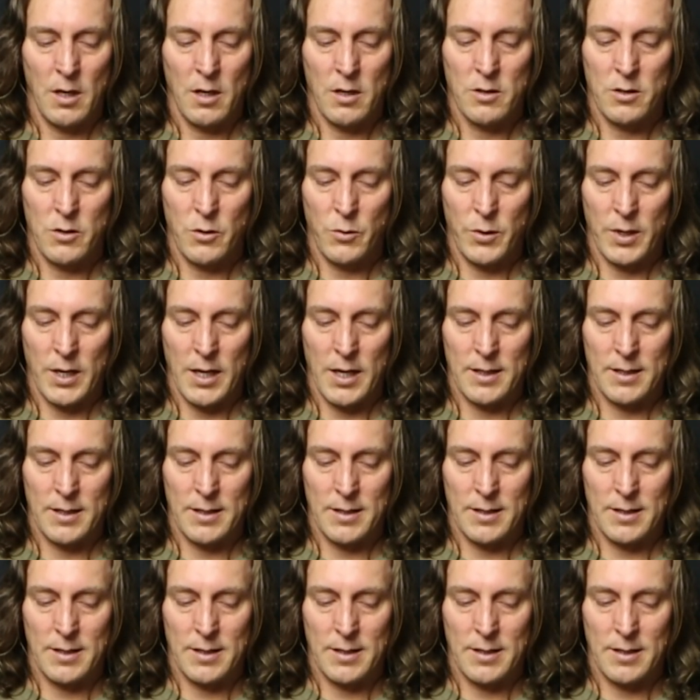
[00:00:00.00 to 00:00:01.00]
So we got
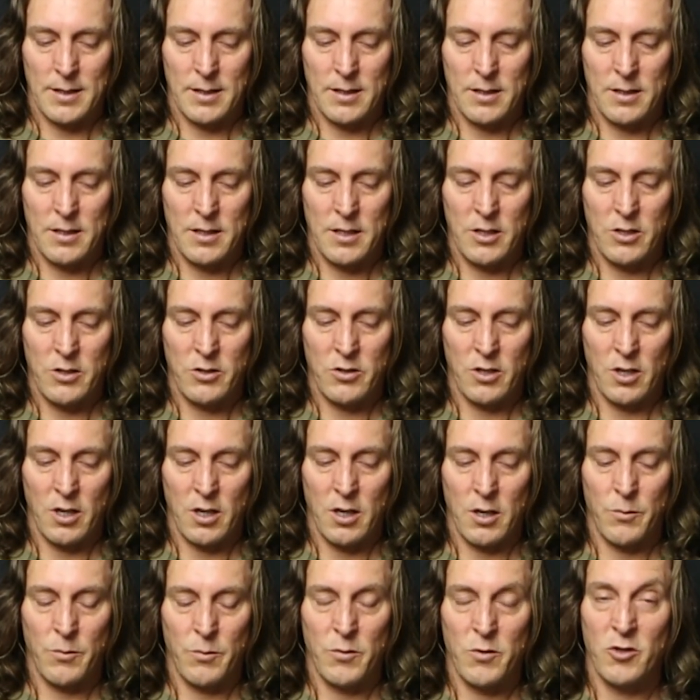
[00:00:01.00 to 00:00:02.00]
C
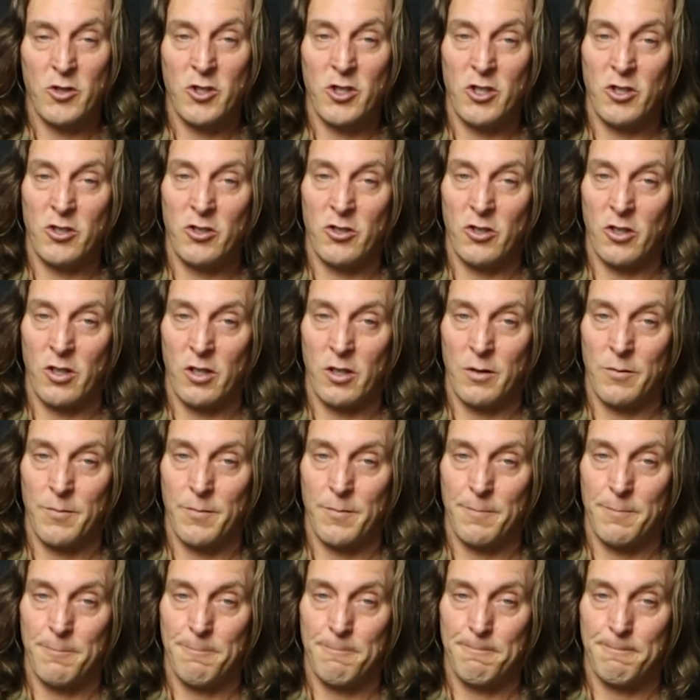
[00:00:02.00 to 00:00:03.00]
sharp, G sharp,
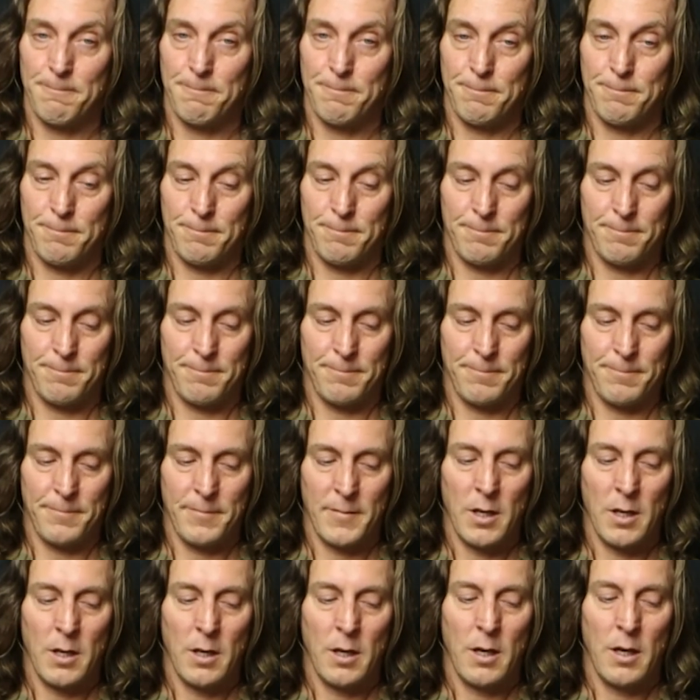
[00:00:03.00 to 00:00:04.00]

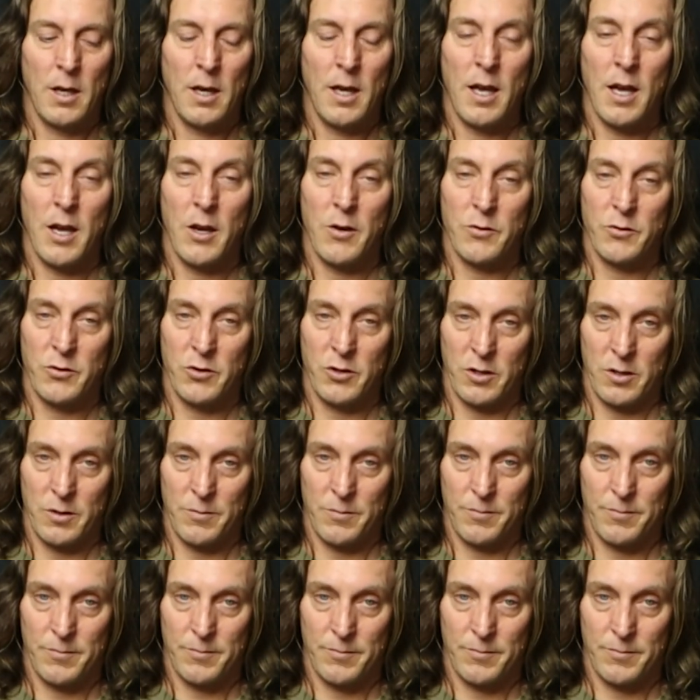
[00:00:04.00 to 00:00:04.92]
F sharp.